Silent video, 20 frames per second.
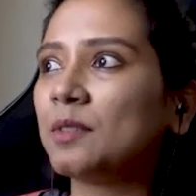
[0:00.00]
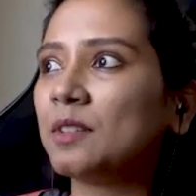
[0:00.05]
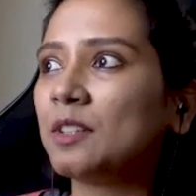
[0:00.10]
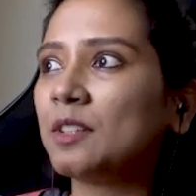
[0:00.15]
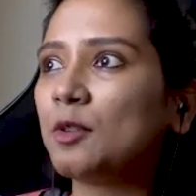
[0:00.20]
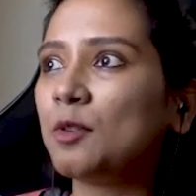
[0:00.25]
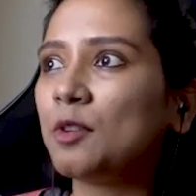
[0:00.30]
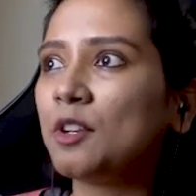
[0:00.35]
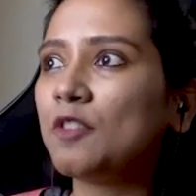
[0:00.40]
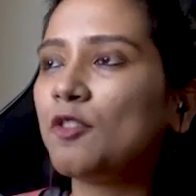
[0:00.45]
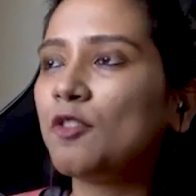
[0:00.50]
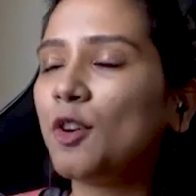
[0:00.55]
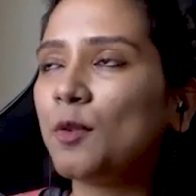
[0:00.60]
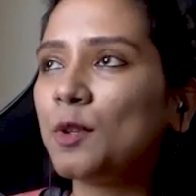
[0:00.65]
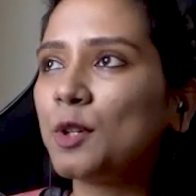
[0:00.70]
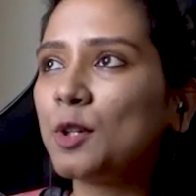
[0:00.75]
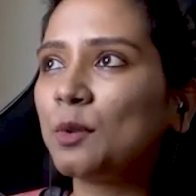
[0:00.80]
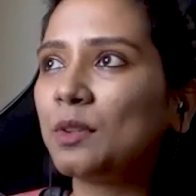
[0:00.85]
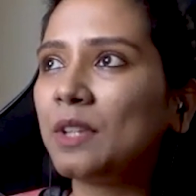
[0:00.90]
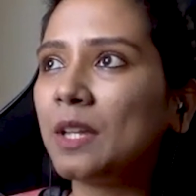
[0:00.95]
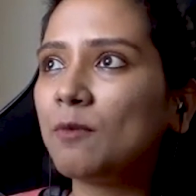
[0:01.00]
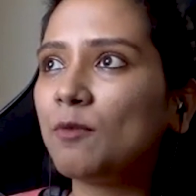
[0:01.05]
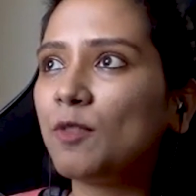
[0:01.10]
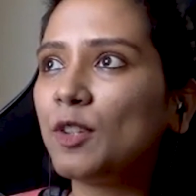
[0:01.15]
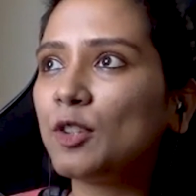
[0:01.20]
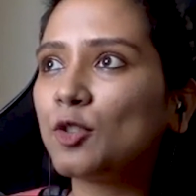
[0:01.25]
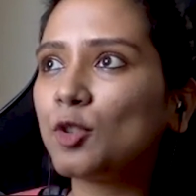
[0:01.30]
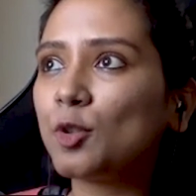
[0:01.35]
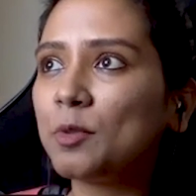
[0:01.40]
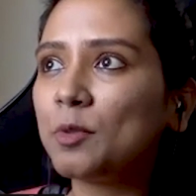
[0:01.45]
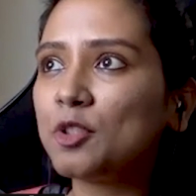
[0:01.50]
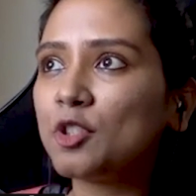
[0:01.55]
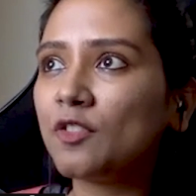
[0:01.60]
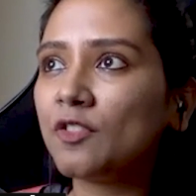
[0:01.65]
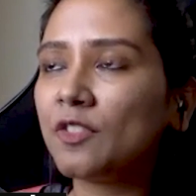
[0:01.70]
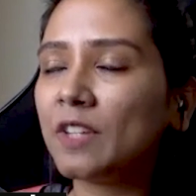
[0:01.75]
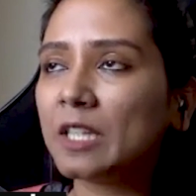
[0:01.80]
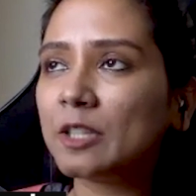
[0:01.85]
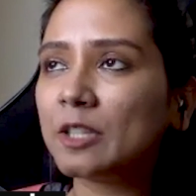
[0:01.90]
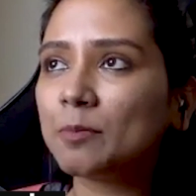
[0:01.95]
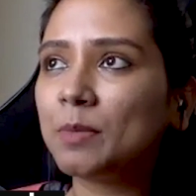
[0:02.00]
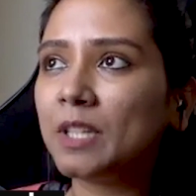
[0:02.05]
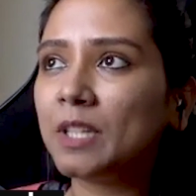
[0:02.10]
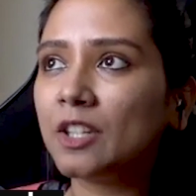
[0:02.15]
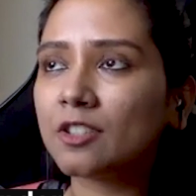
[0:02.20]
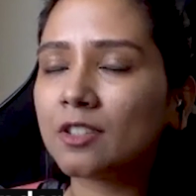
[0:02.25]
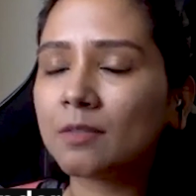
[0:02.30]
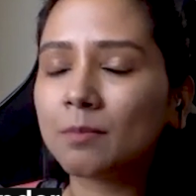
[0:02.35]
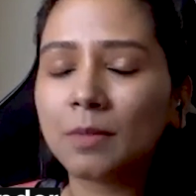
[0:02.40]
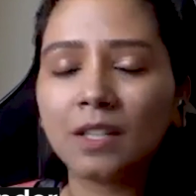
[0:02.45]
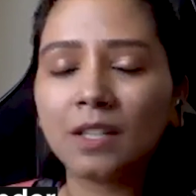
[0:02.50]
looking forward to them with so much of inspiration,